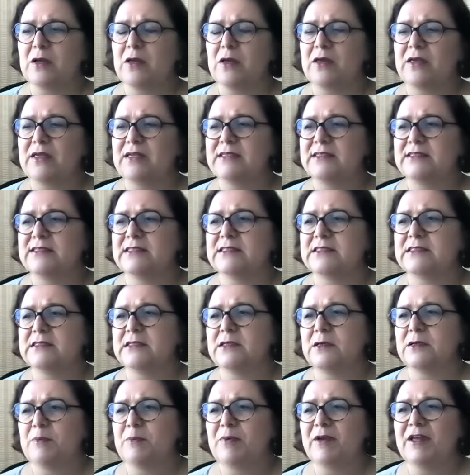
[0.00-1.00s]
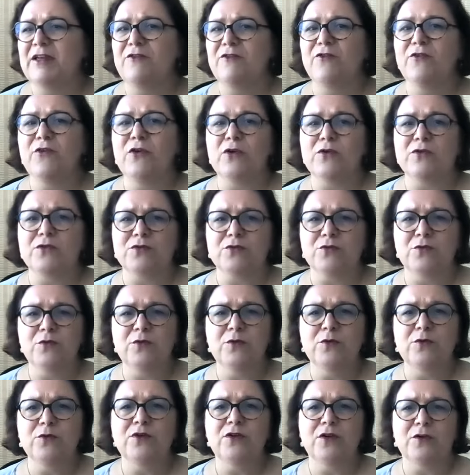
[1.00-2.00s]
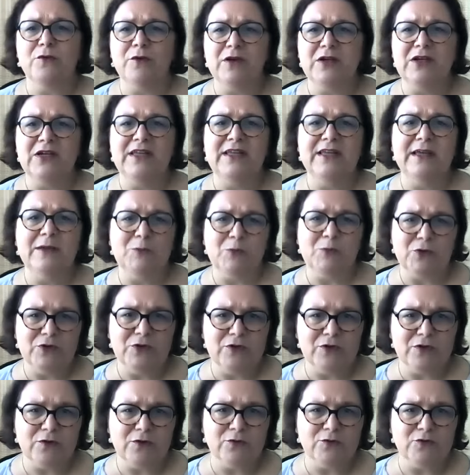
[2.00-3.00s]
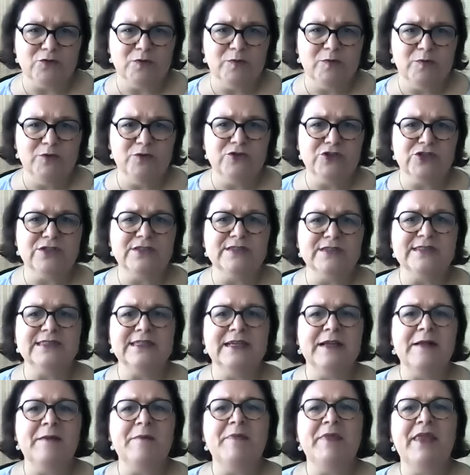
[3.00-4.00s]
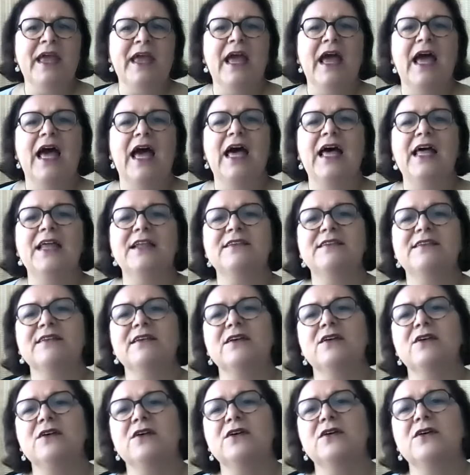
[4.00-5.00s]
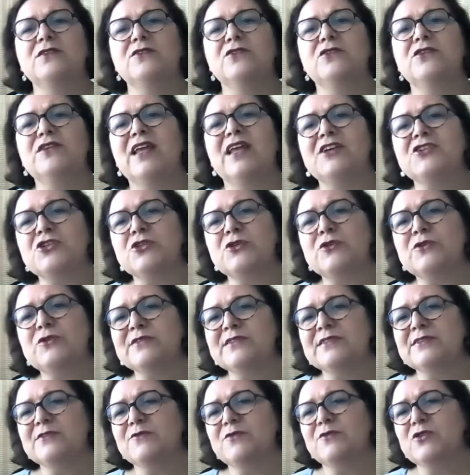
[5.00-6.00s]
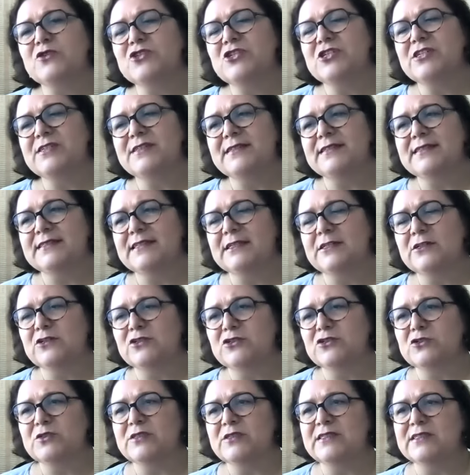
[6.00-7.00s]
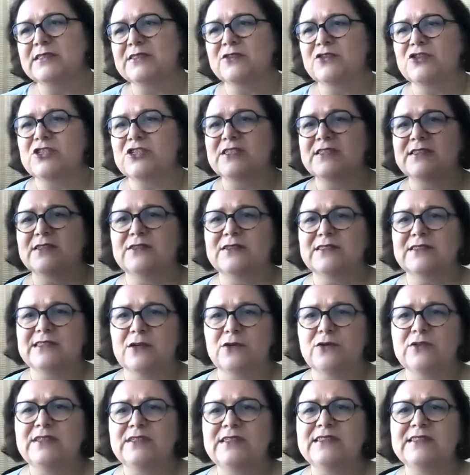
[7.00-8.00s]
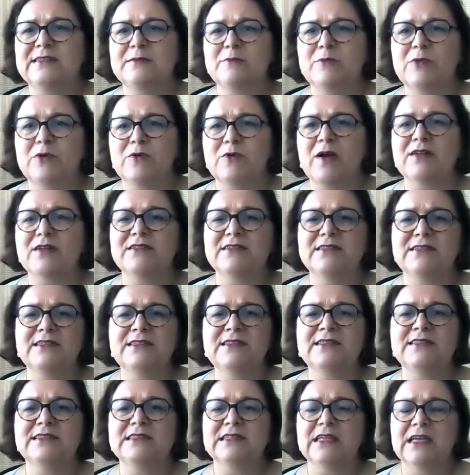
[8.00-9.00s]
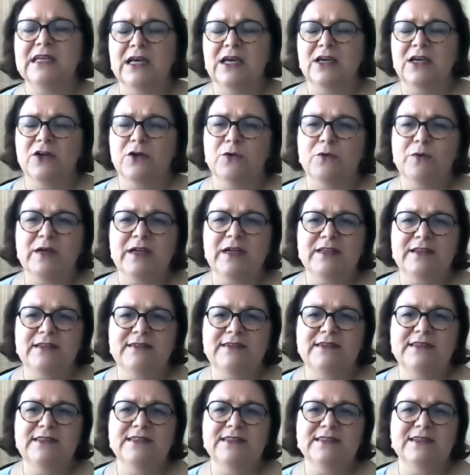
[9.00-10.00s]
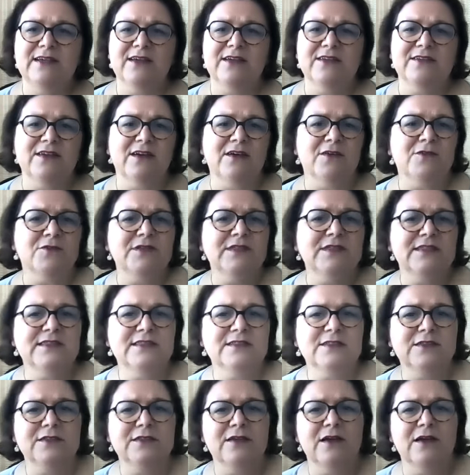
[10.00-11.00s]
is paid for through currently employer contributions. And the nationals of the GCC countries, such as the Saudis, Emiratis, Kuwaitis, Qataris,